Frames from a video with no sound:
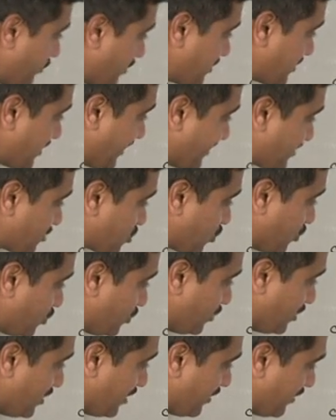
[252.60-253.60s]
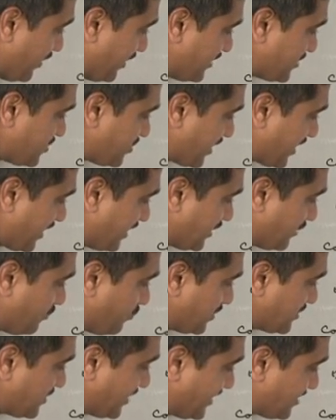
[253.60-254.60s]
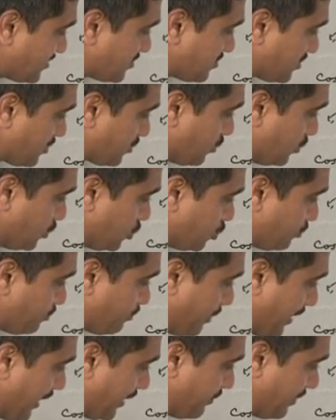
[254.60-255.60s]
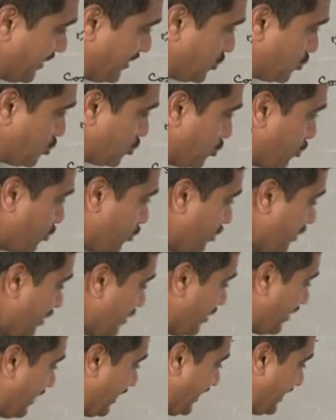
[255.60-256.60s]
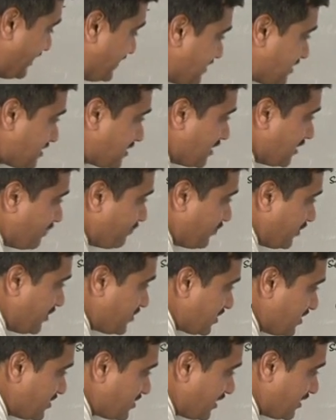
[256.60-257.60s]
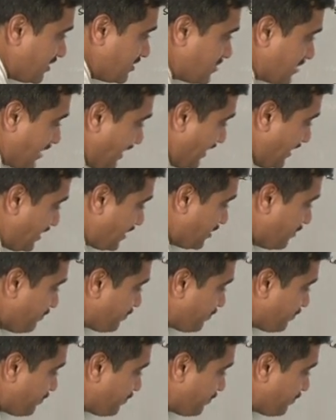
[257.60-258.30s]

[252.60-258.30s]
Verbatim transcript: inverse x so it is secant inverse x is equal to pi by 2 hence this is the result